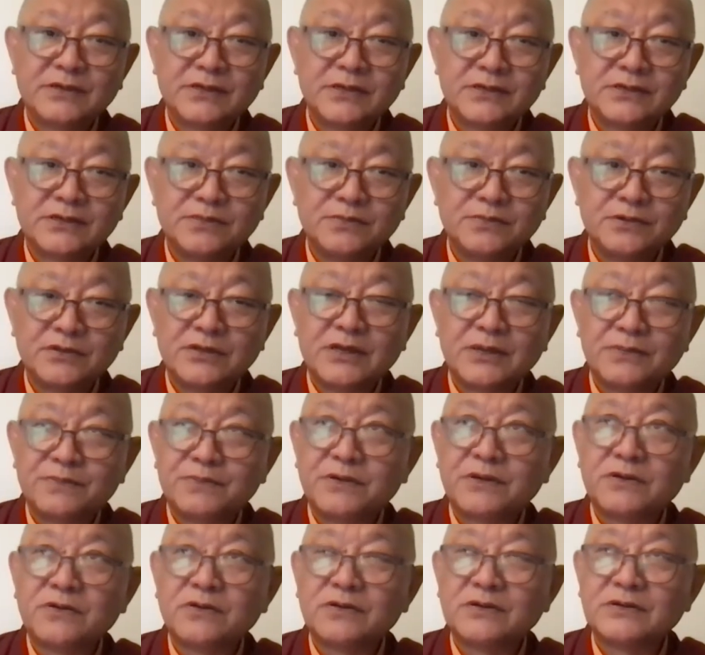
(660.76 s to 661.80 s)
is Buddha,
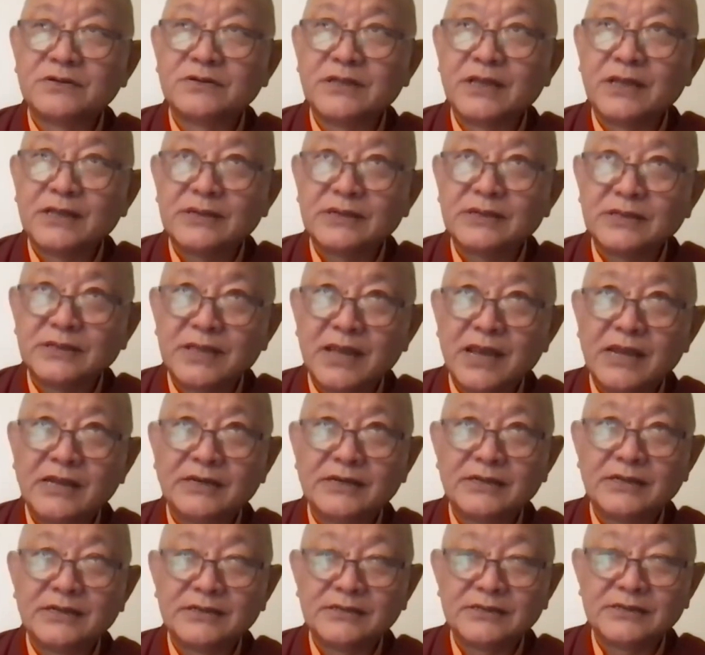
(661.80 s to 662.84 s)
because that
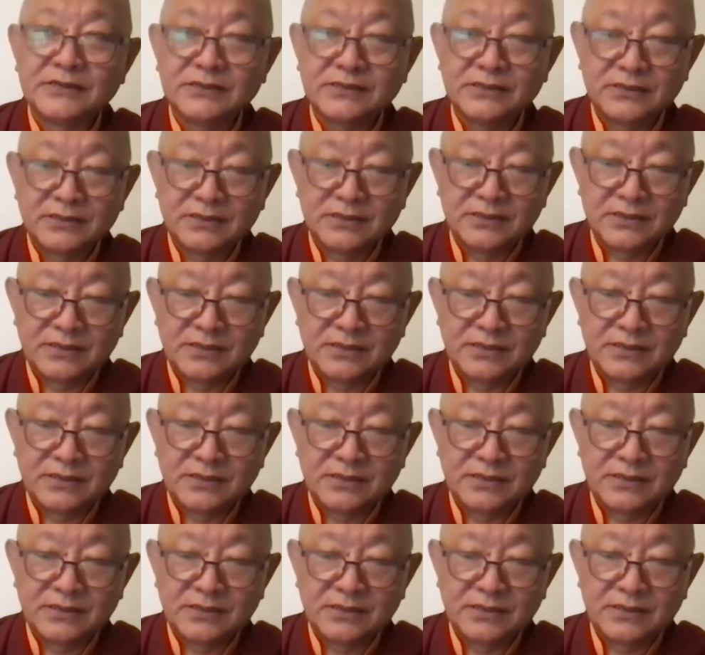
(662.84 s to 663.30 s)
is